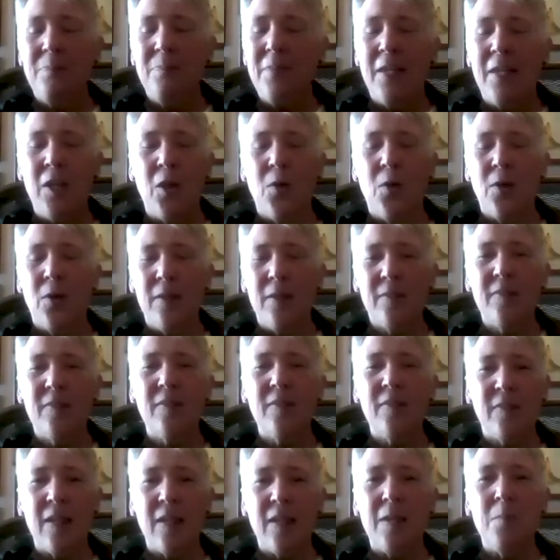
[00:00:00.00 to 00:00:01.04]
it's
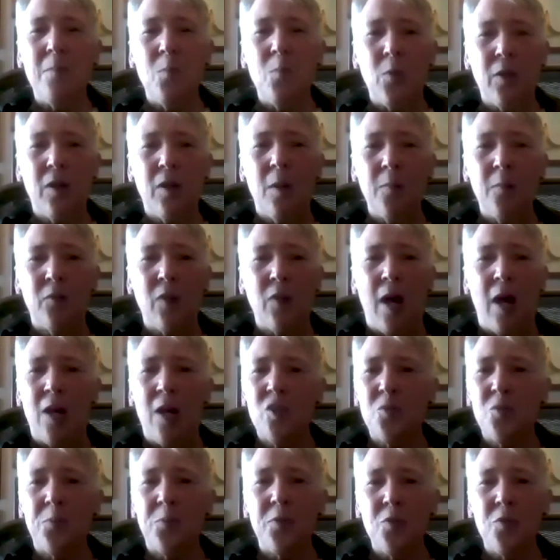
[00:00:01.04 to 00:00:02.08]
the same when it comes to
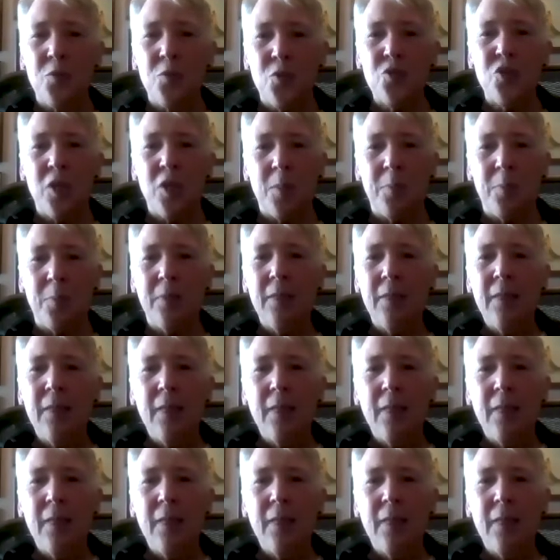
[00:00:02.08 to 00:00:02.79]
entrepreneurship.